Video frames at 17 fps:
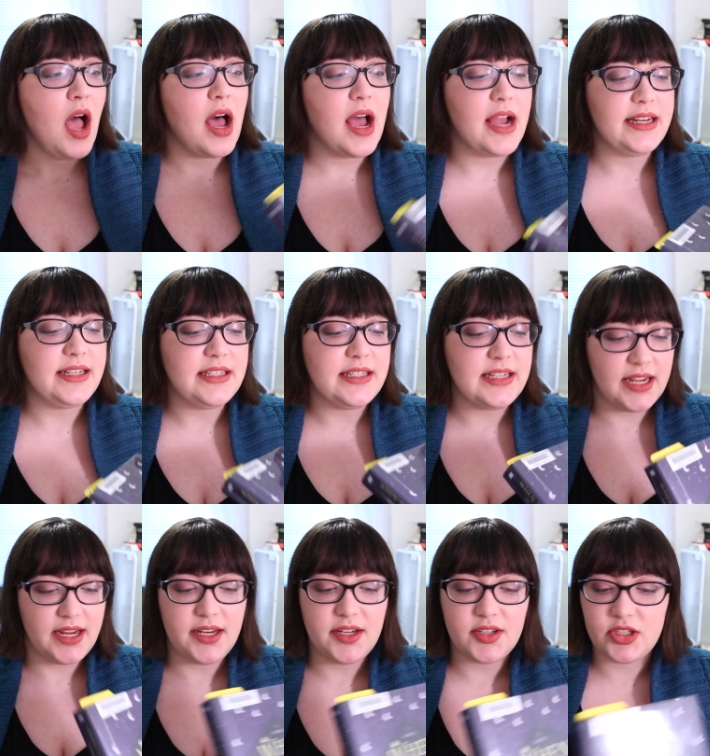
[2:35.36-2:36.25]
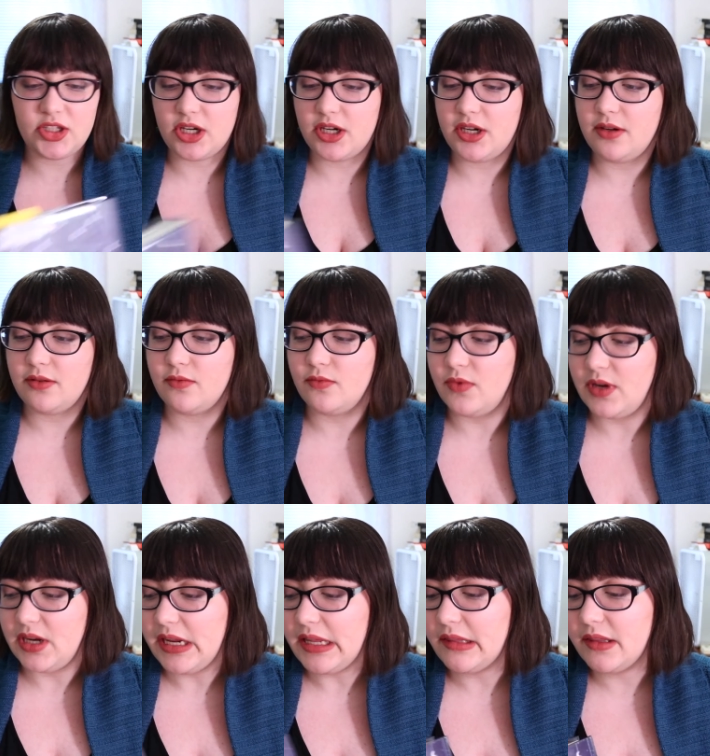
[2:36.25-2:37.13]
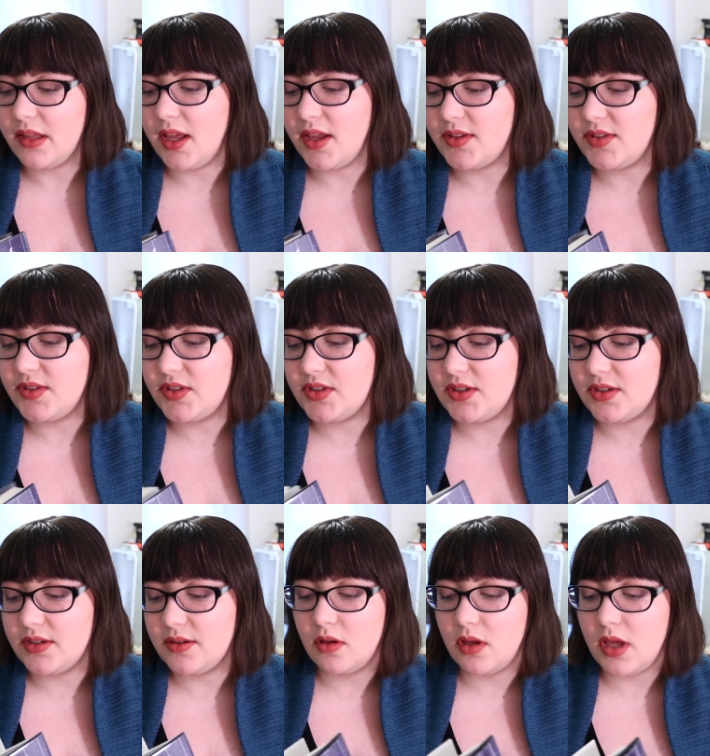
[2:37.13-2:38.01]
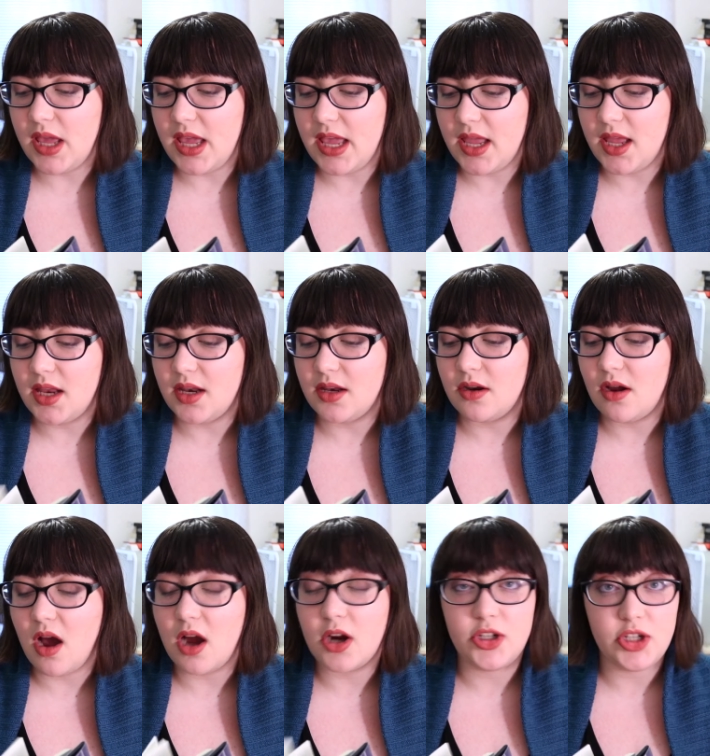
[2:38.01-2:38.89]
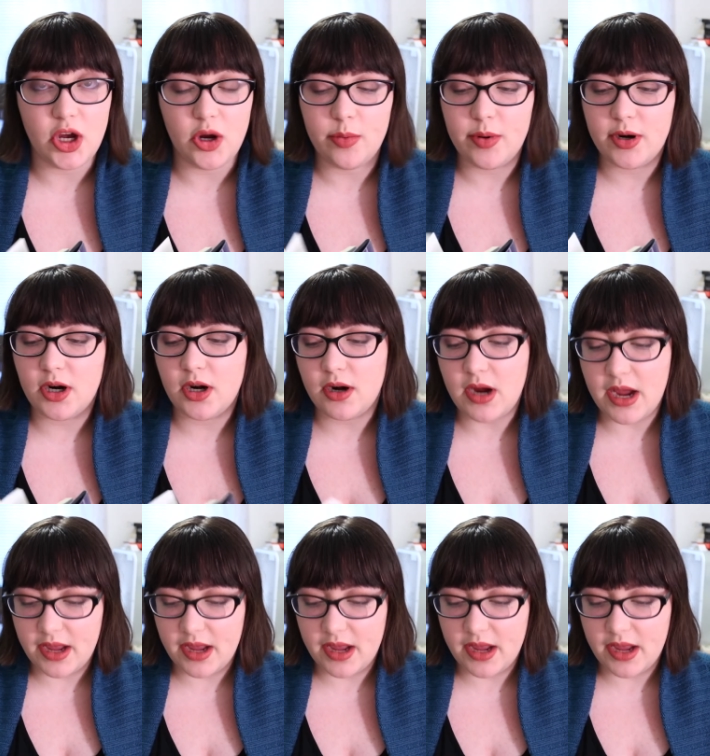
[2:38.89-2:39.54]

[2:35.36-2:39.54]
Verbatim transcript: I did start reading this in October.